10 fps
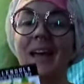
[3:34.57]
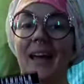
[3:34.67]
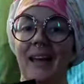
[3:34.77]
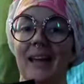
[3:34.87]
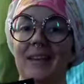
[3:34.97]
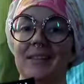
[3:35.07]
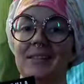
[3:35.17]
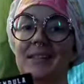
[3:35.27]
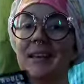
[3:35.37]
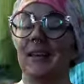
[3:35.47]

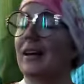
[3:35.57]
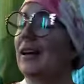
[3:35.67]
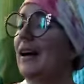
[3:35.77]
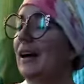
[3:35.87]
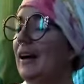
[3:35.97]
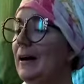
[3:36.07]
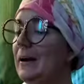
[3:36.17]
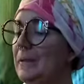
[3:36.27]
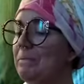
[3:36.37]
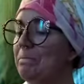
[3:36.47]
and
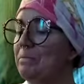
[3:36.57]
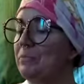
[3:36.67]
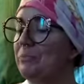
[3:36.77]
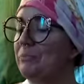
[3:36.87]
um